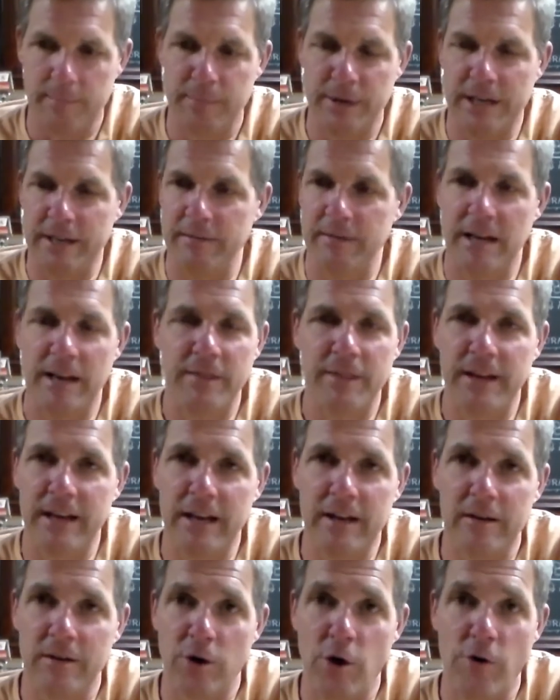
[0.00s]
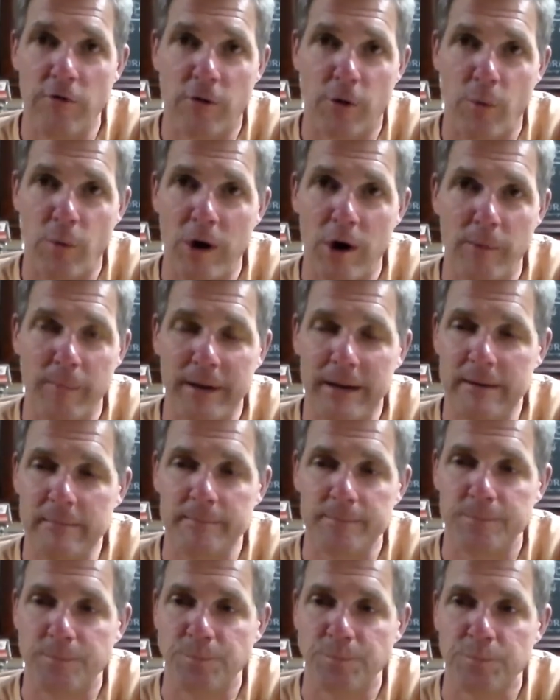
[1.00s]
but nothing overwhelming.
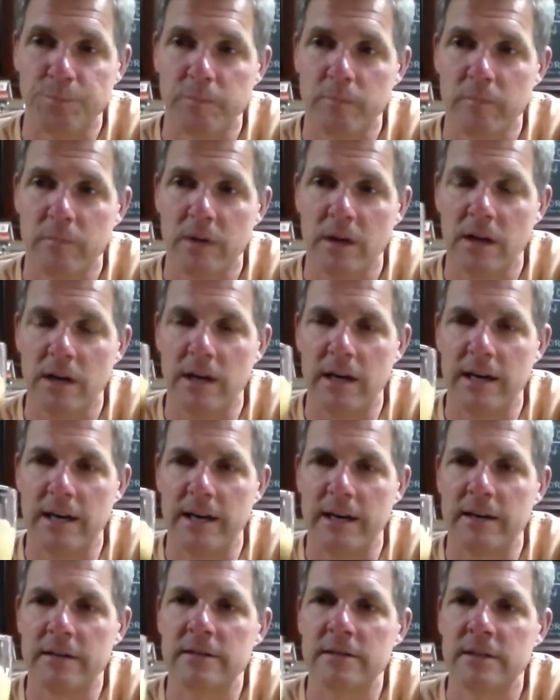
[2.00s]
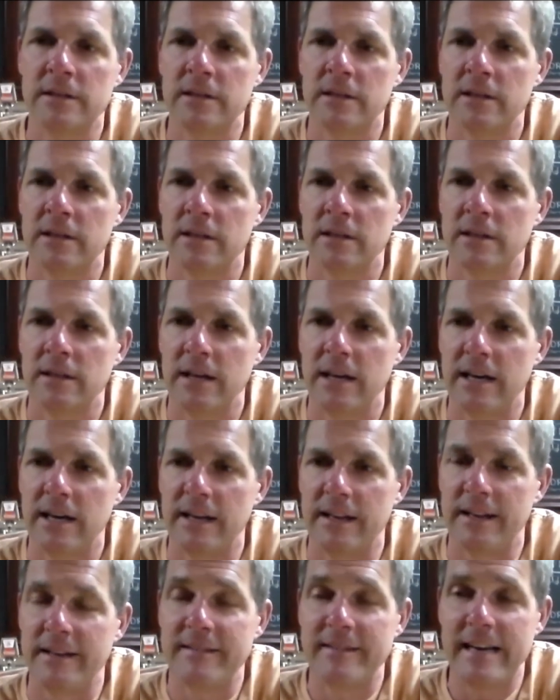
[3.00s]

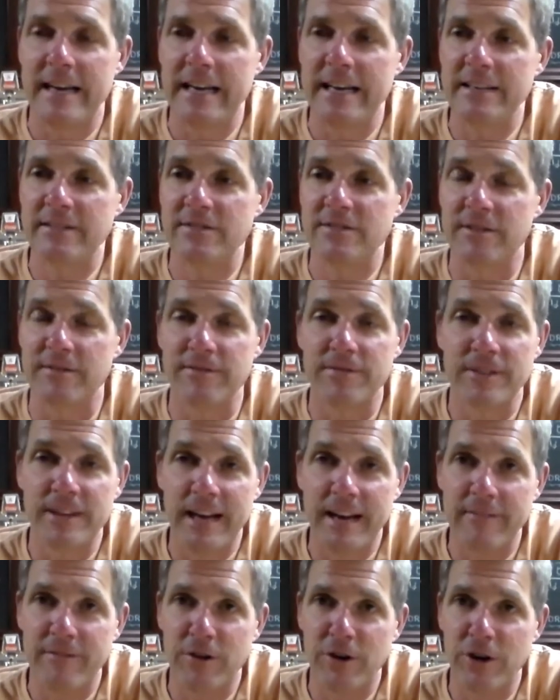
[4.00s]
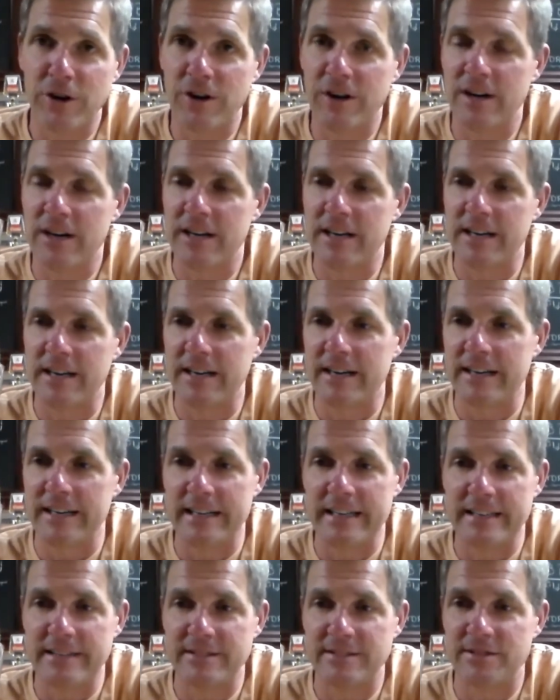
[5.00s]
The taste, the flavor.
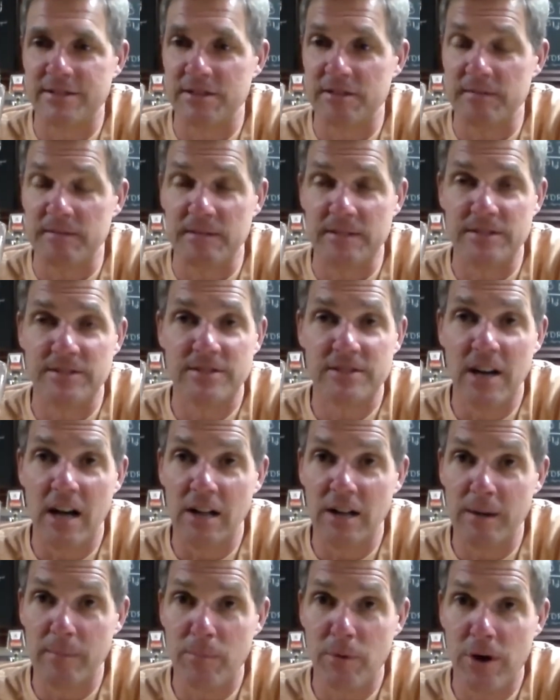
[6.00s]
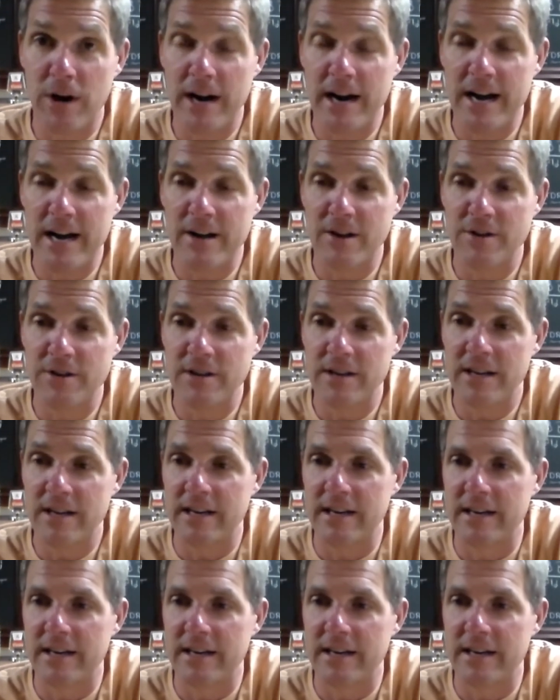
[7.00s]
It's solid brown.